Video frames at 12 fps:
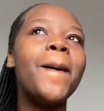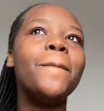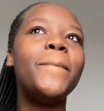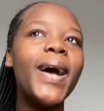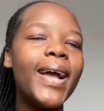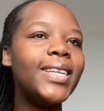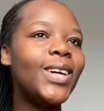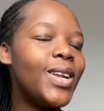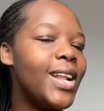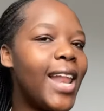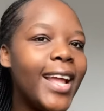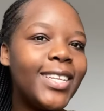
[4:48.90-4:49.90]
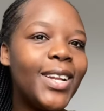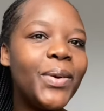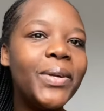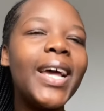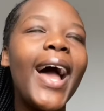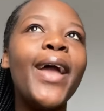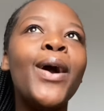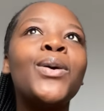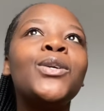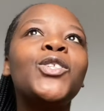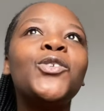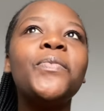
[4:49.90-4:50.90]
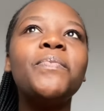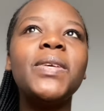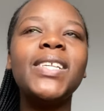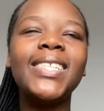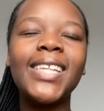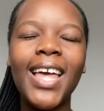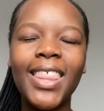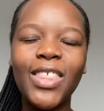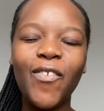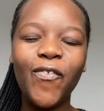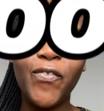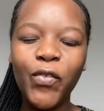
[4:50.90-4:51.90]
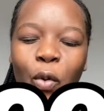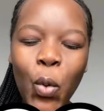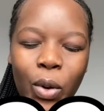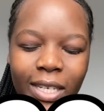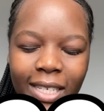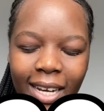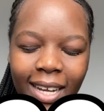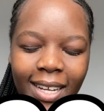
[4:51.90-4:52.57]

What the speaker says: But on a lighter note, I also miss the food.